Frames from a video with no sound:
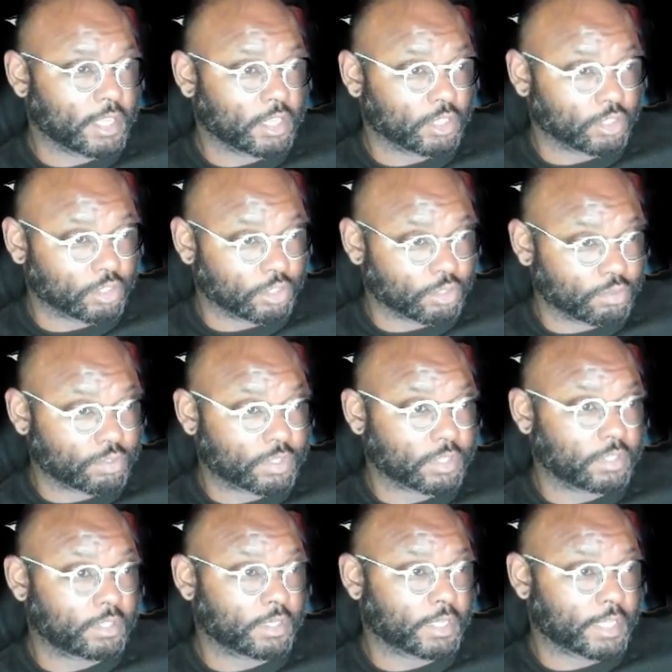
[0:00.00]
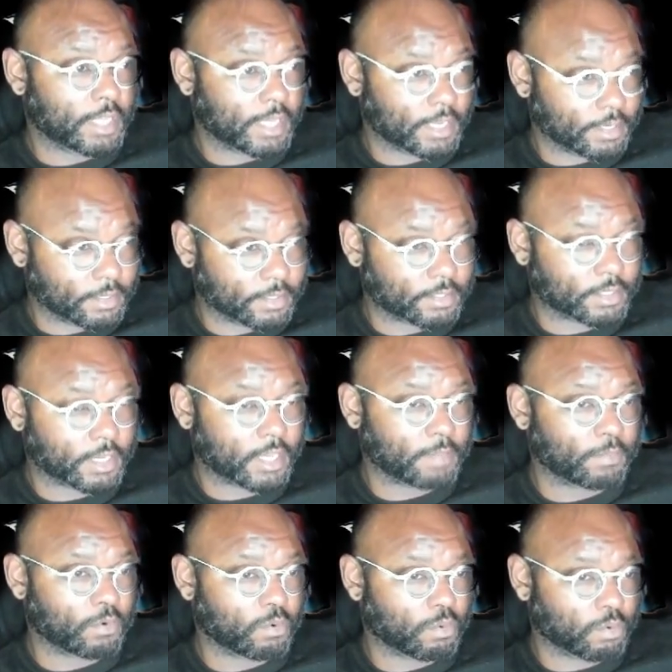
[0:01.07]
loosen again in the
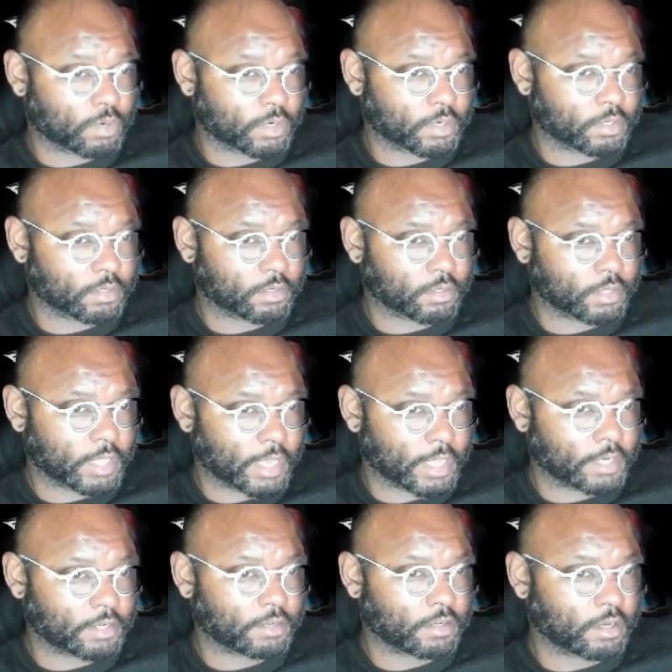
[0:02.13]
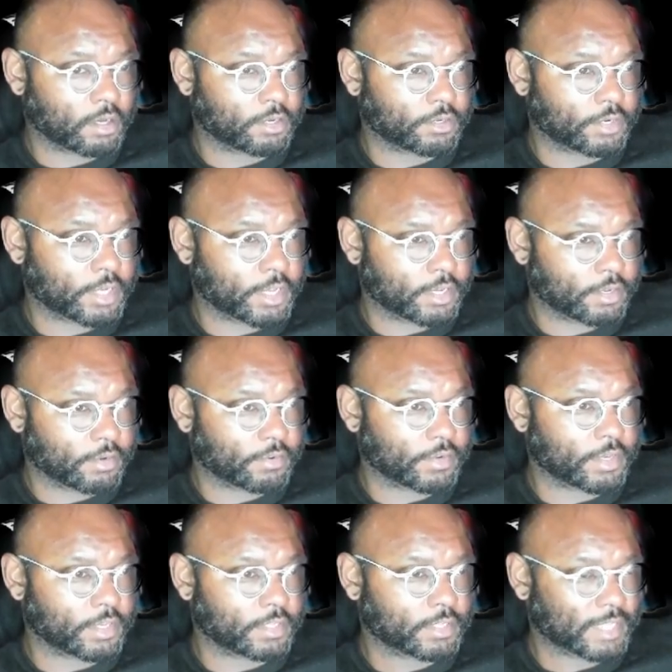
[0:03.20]
same order, 180
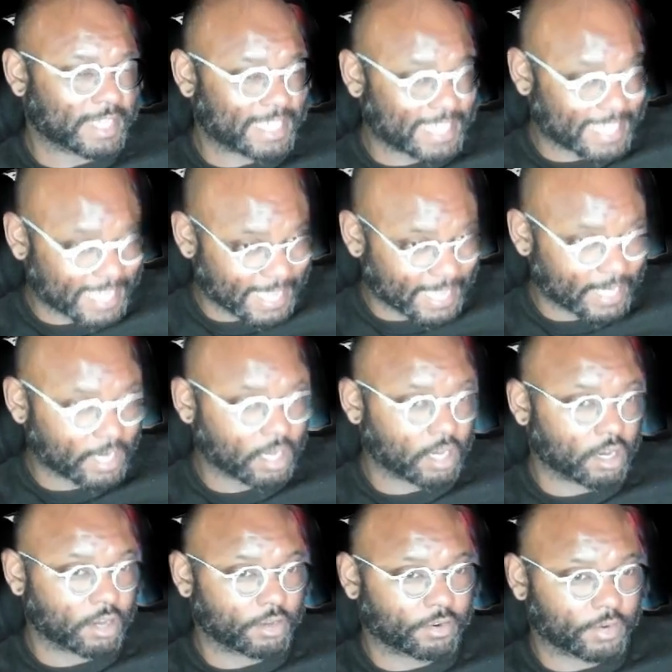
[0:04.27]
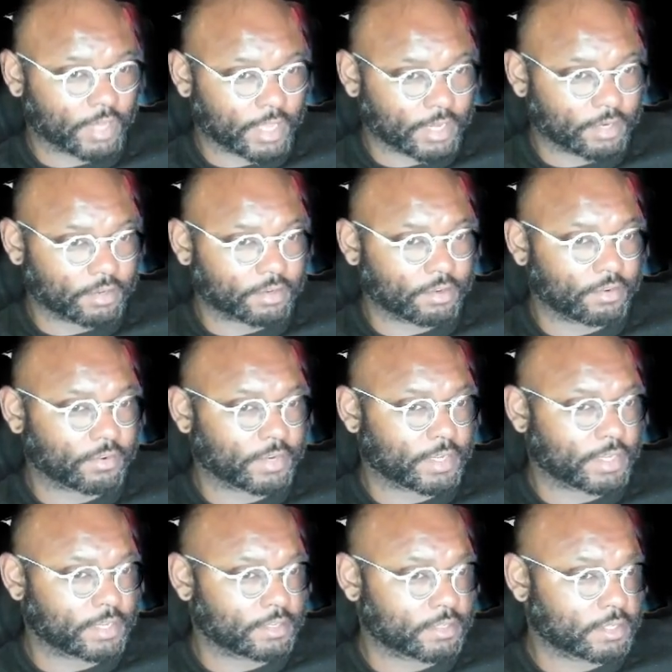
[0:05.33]
degrees, again 180
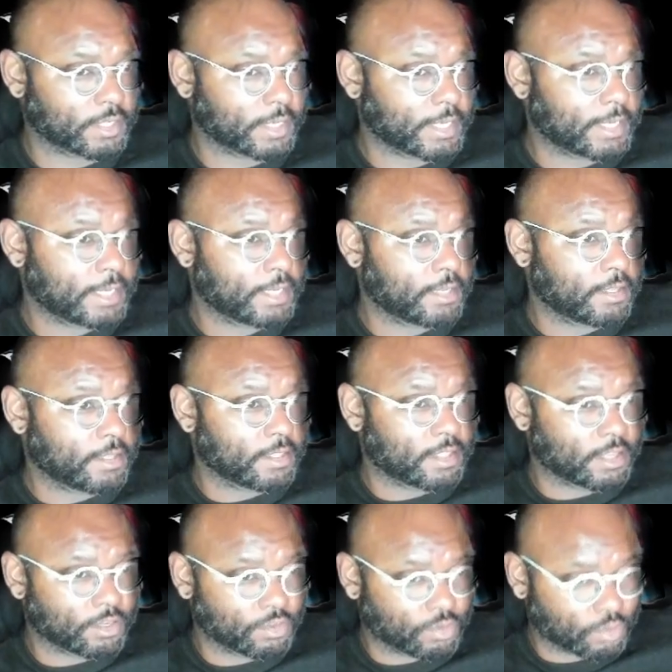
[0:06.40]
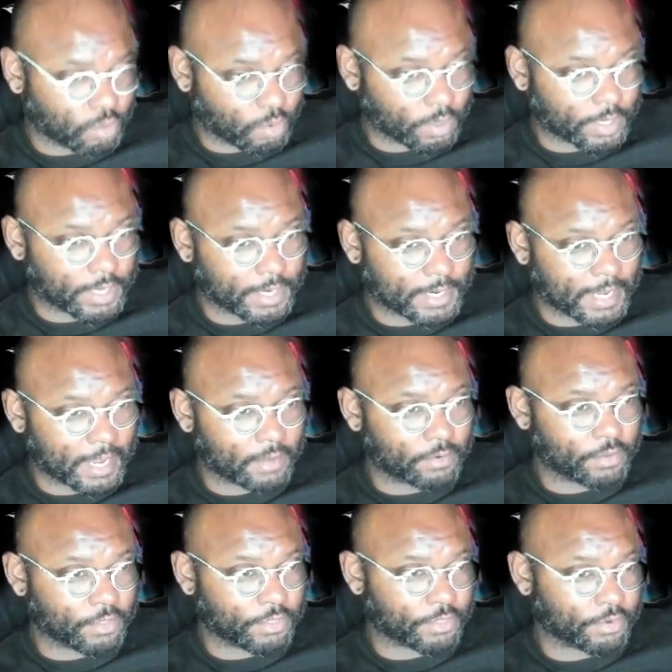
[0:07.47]
degrees. Then you torque it
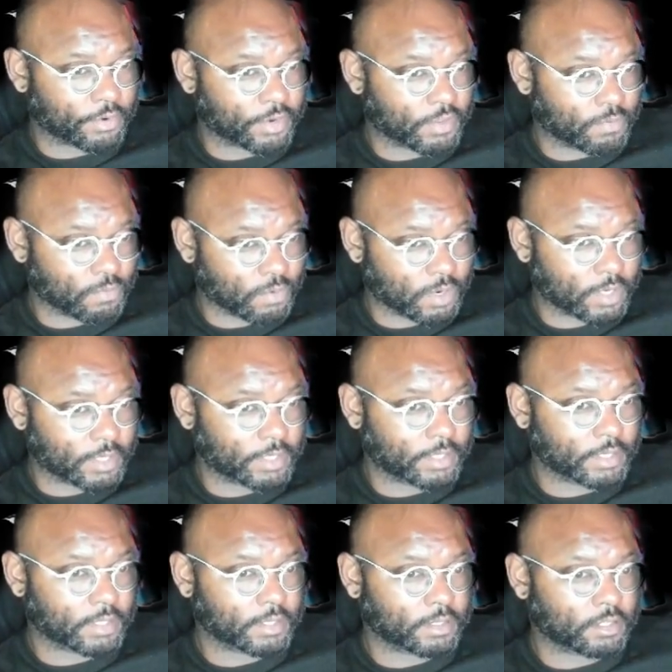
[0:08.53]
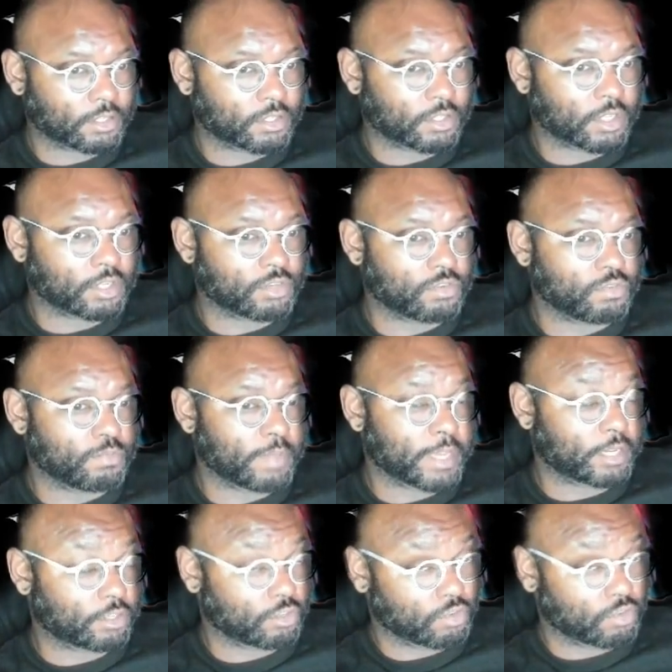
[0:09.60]
down to 31. Then you